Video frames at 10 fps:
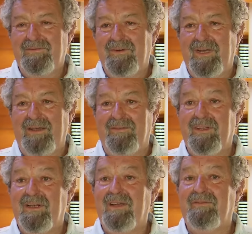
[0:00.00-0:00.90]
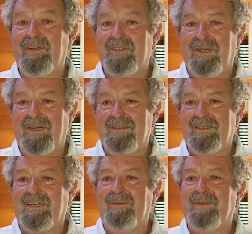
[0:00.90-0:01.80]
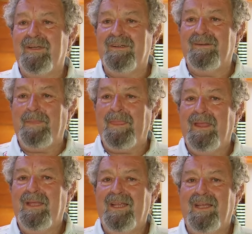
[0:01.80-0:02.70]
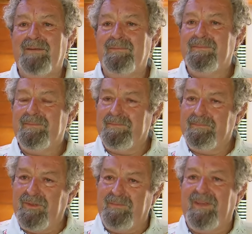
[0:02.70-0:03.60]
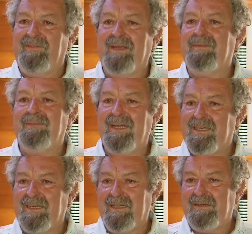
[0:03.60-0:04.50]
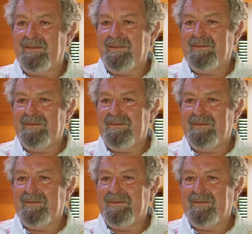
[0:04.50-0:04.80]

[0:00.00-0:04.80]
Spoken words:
for having the love in his heart to come here and put my family back together.